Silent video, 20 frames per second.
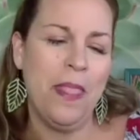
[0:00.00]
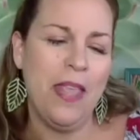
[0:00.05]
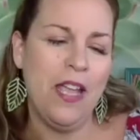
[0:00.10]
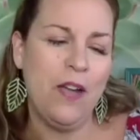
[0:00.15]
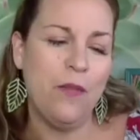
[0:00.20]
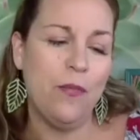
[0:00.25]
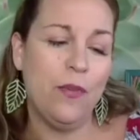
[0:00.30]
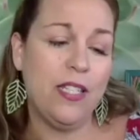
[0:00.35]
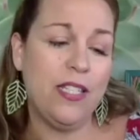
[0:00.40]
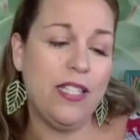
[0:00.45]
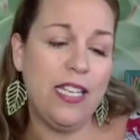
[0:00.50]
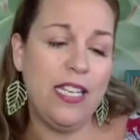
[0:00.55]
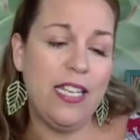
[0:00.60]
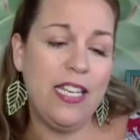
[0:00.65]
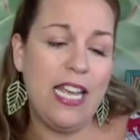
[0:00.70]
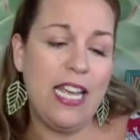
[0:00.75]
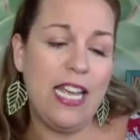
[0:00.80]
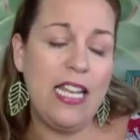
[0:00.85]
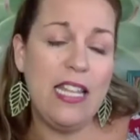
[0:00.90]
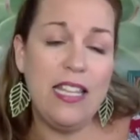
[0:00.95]
Well, Cyndi,
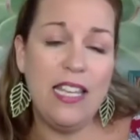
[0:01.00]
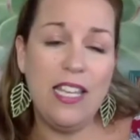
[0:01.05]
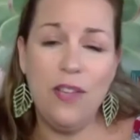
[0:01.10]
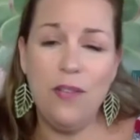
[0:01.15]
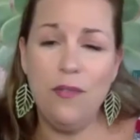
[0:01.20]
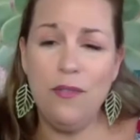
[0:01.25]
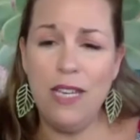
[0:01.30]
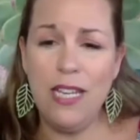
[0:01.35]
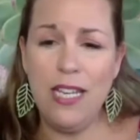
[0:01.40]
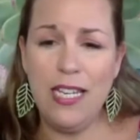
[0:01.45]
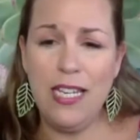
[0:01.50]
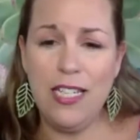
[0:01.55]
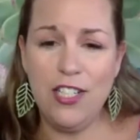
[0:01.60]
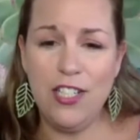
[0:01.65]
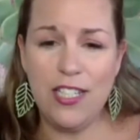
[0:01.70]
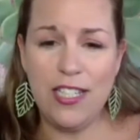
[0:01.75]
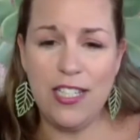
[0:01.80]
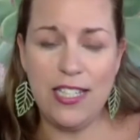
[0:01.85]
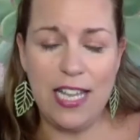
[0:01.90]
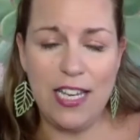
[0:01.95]
anything you need,
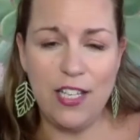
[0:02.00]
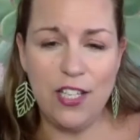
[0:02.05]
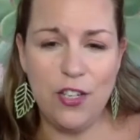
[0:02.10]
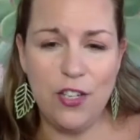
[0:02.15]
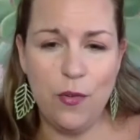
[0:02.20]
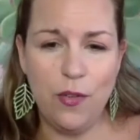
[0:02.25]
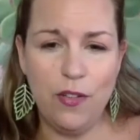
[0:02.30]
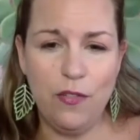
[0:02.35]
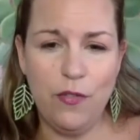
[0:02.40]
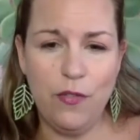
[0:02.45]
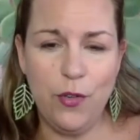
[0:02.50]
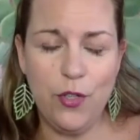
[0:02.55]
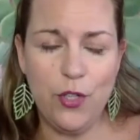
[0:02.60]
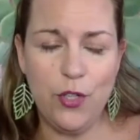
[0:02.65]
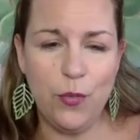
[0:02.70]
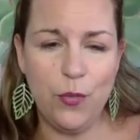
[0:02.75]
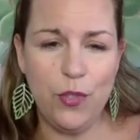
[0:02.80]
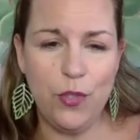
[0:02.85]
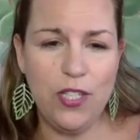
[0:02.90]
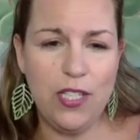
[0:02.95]
just let us know in the future.
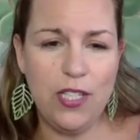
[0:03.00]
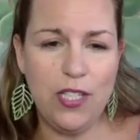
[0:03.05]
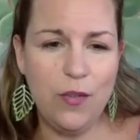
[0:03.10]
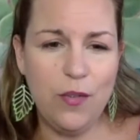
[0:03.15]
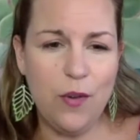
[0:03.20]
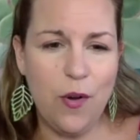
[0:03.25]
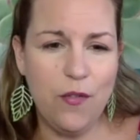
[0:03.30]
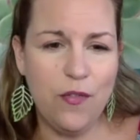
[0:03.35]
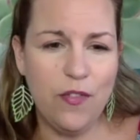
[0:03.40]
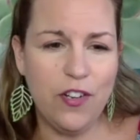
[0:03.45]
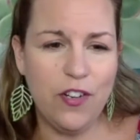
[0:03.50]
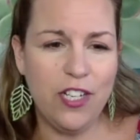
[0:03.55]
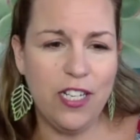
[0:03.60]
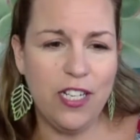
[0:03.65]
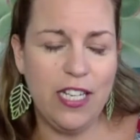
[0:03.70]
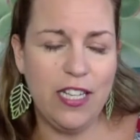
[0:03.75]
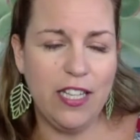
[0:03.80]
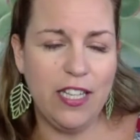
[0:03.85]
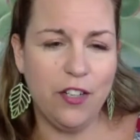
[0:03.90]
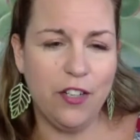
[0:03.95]
We'll see you over
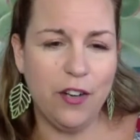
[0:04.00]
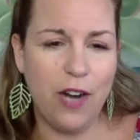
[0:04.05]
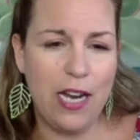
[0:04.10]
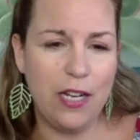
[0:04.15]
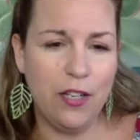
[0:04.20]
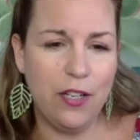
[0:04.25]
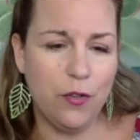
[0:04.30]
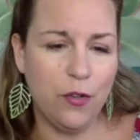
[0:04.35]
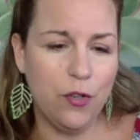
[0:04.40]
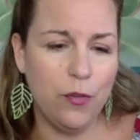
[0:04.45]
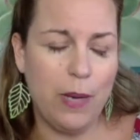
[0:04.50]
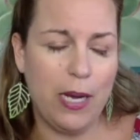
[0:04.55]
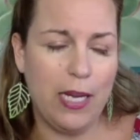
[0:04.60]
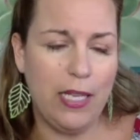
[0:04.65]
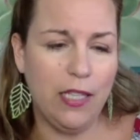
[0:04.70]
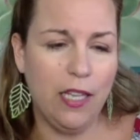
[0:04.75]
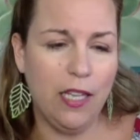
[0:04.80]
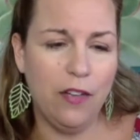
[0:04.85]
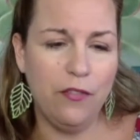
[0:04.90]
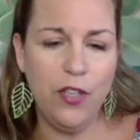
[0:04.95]
in the grad group. I
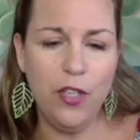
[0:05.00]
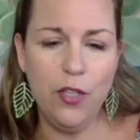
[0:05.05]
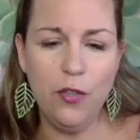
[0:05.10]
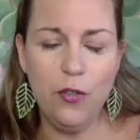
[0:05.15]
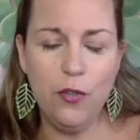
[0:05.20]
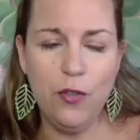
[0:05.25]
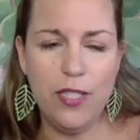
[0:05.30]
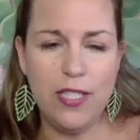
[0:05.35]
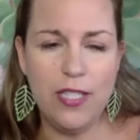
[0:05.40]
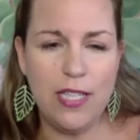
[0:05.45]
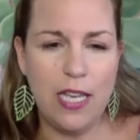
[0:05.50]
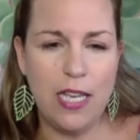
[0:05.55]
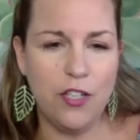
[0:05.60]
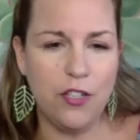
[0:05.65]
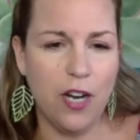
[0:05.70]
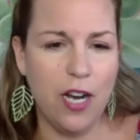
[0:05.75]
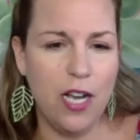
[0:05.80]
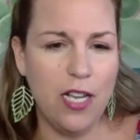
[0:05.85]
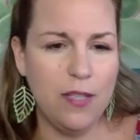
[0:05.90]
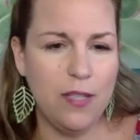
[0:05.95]
love you. Send your
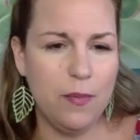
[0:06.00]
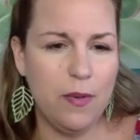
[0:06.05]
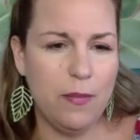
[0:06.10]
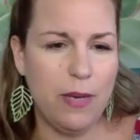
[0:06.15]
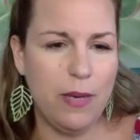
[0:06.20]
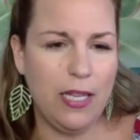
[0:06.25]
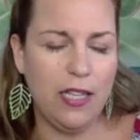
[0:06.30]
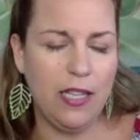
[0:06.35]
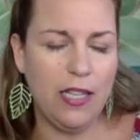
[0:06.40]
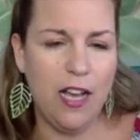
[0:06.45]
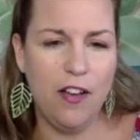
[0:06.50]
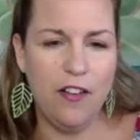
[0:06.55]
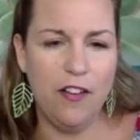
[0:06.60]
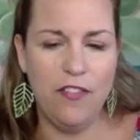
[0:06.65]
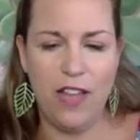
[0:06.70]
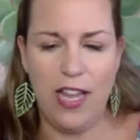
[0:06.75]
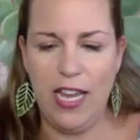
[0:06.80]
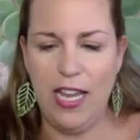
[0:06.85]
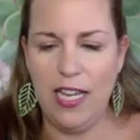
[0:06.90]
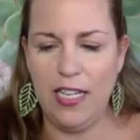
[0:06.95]
husband my love.
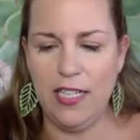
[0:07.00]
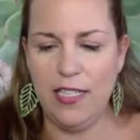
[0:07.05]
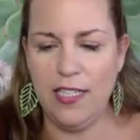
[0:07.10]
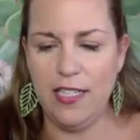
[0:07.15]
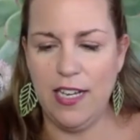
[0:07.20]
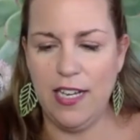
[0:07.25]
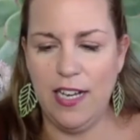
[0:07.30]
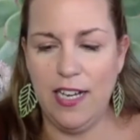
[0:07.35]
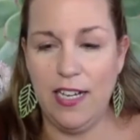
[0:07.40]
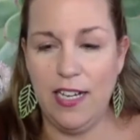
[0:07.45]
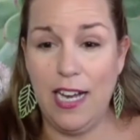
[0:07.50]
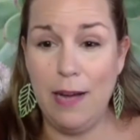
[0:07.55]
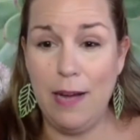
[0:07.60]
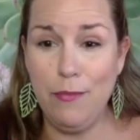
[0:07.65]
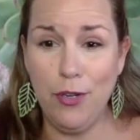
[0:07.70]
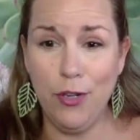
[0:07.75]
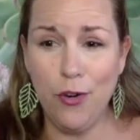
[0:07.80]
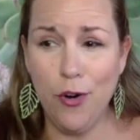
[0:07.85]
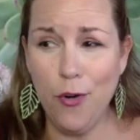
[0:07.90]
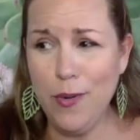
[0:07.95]
And
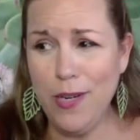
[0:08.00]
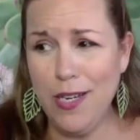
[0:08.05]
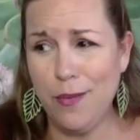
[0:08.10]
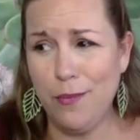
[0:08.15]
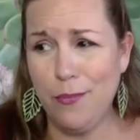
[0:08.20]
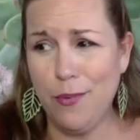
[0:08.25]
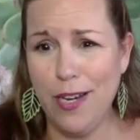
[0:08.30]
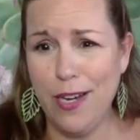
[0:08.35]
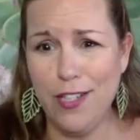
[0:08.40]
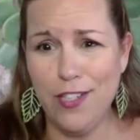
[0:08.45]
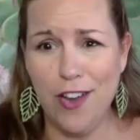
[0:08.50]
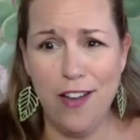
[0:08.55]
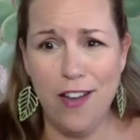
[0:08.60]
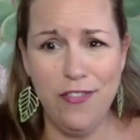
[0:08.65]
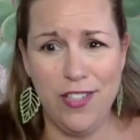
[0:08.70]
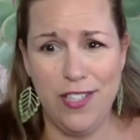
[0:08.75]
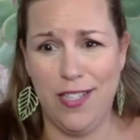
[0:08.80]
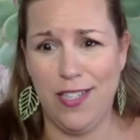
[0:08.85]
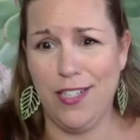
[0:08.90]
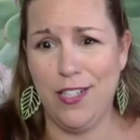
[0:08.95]
you're opening a branch
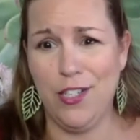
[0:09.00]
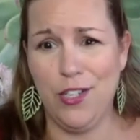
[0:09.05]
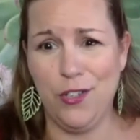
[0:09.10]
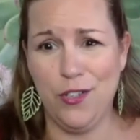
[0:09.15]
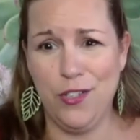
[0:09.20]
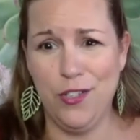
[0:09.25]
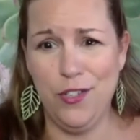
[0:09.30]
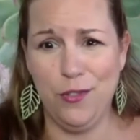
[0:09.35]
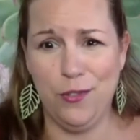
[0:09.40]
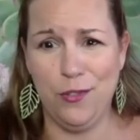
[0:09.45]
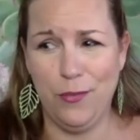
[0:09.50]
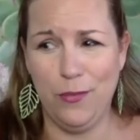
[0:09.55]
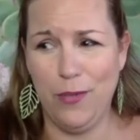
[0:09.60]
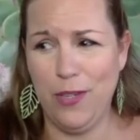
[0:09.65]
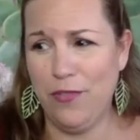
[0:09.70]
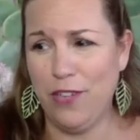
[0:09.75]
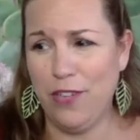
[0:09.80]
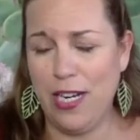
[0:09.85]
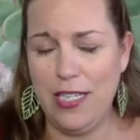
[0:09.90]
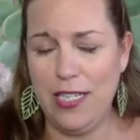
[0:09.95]
office next year too. We
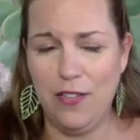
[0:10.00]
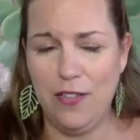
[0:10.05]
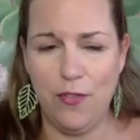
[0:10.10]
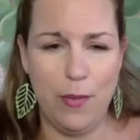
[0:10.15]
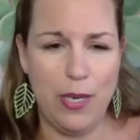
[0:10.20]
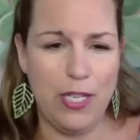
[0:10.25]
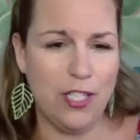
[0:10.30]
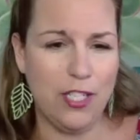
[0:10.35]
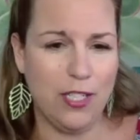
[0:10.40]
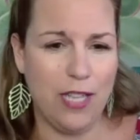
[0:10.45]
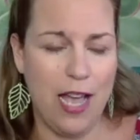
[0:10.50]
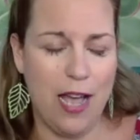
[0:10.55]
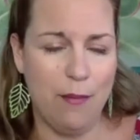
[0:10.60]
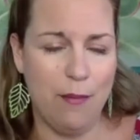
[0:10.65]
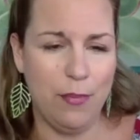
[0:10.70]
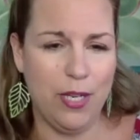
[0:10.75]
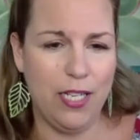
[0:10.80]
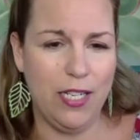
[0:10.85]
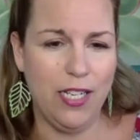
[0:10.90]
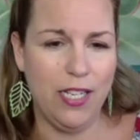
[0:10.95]
forgot to even mention that,
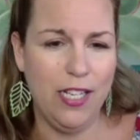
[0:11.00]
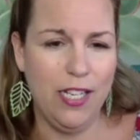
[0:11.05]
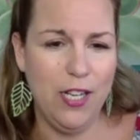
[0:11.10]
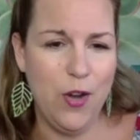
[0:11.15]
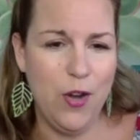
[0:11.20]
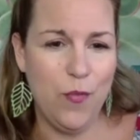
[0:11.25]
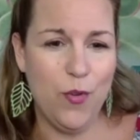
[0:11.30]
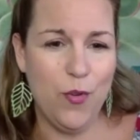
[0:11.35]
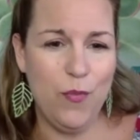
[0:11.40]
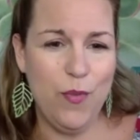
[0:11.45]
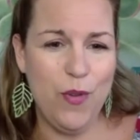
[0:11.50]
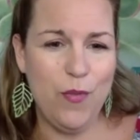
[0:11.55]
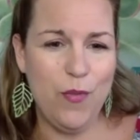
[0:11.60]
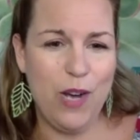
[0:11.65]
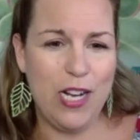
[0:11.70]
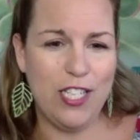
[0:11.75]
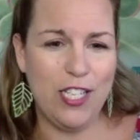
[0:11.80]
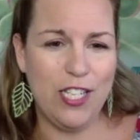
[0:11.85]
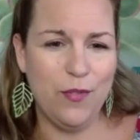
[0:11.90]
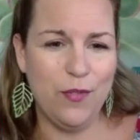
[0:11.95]
but we'll be
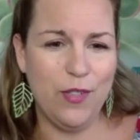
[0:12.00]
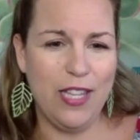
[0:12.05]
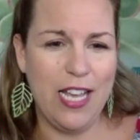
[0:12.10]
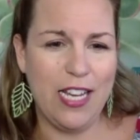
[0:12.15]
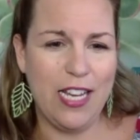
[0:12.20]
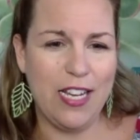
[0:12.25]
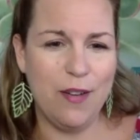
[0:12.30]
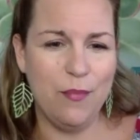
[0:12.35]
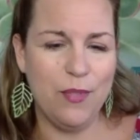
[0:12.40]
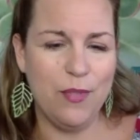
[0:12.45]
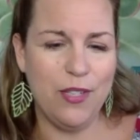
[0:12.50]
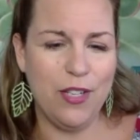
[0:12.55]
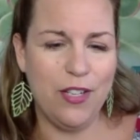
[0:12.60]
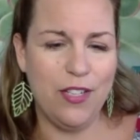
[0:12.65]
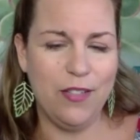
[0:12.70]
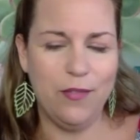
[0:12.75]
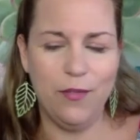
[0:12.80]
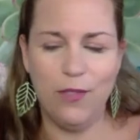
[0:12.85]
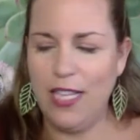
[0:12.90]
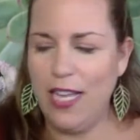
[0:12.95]
watching when that comes up,
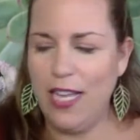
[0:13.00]
when that